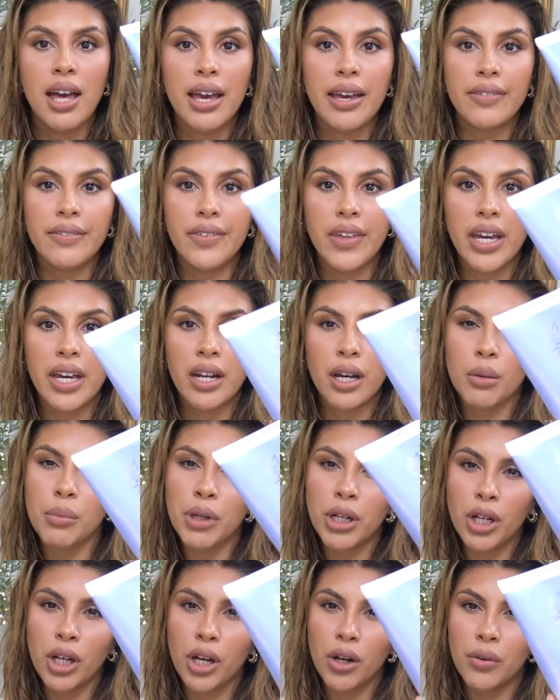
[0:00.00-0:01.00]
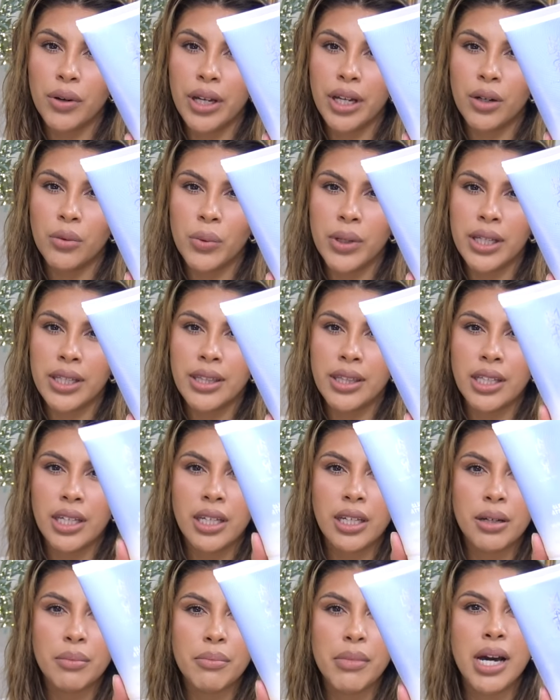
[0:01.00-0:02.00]
And then I'm gonna go in with
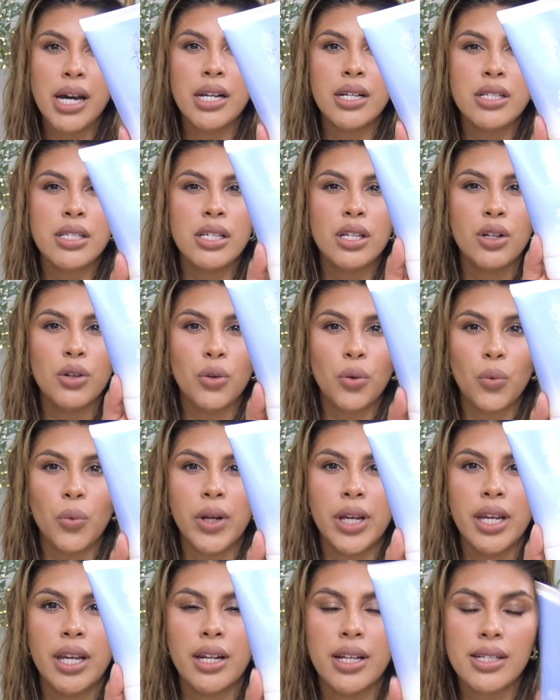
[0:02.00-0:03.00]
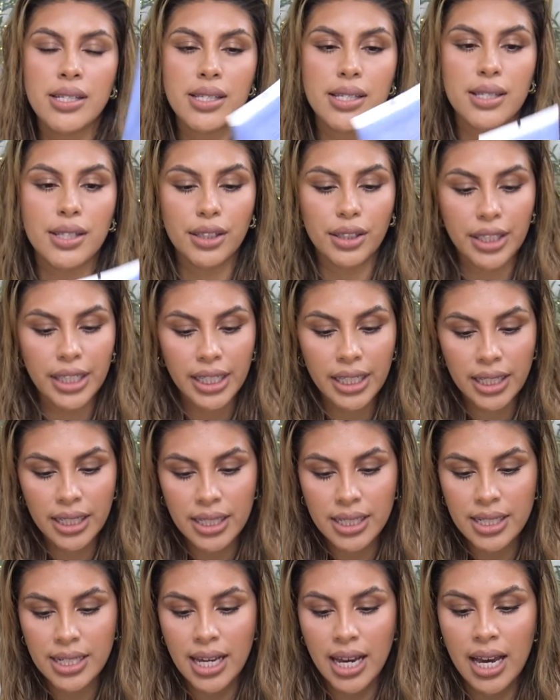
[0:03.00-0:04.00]
the Madison Reed Sleek
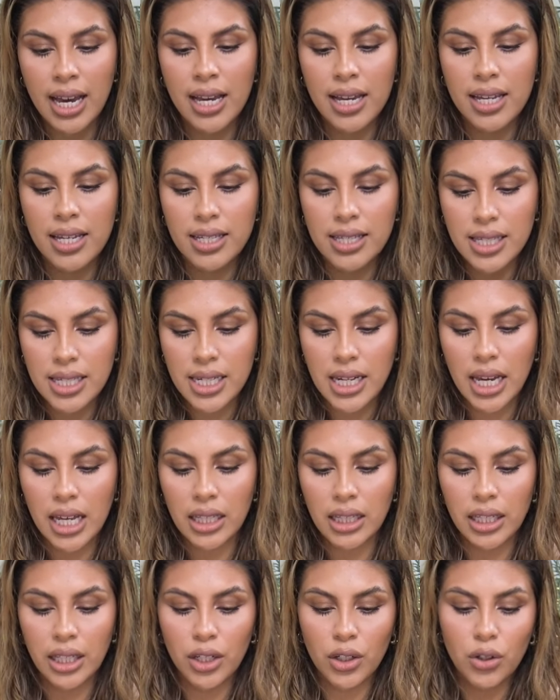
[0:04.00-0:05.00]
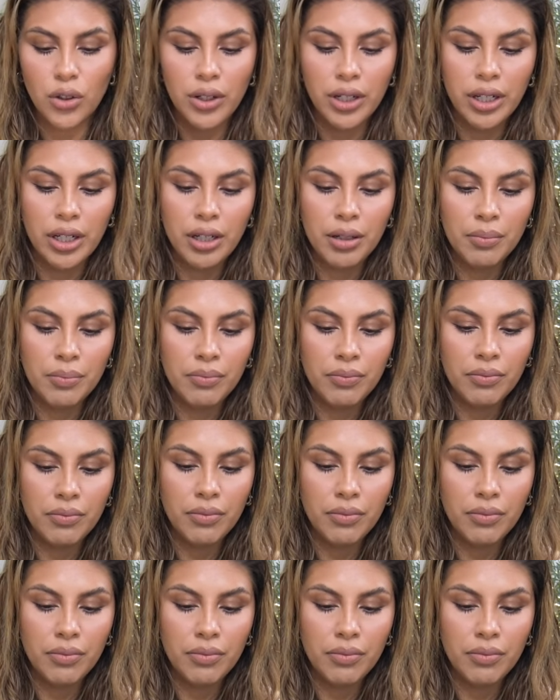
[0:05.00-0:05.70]
Attack Styling Cream.